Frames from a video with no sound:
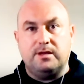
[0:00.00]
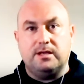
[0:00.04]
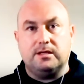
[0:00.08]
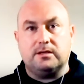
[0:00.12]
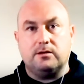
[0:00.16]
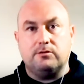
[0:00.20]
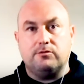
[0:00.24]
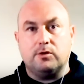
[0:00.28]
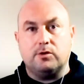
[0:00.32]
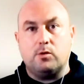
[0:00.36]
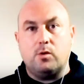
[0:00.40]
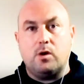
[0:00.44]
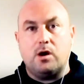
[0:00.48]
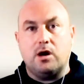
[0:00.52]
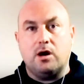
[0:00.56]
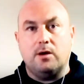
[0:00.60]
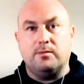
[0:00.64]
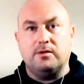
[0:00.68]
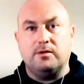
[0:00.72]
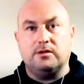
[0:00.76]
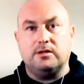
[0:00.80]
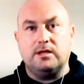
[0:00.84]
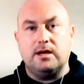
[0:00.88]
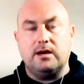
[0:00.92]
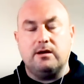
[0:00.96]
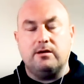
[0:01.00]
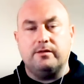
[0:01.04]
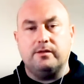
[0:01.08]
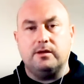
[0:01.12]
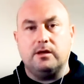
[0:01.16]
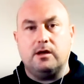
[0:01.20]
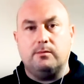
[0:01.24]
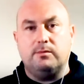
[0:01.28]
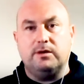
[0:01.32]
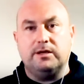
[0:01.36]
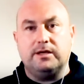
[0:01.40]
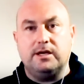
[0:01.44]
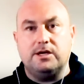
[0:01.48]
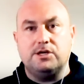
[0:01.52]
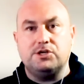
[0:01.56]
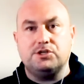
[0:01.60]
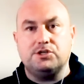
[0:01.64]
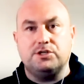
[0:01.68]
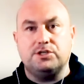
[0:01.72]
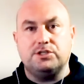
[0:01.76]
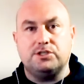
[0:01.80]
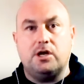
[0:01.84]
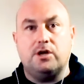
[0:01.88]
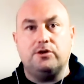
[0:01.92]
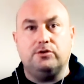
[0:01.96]
requirement there, and the obligation
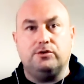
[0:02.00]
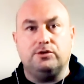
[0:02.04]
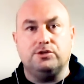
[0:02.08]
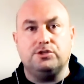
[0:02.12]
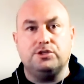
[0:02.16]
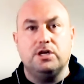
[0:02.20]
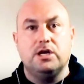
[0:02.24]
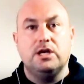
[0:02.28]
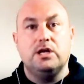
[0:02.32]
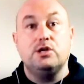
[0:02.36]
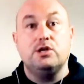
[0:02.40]
is on us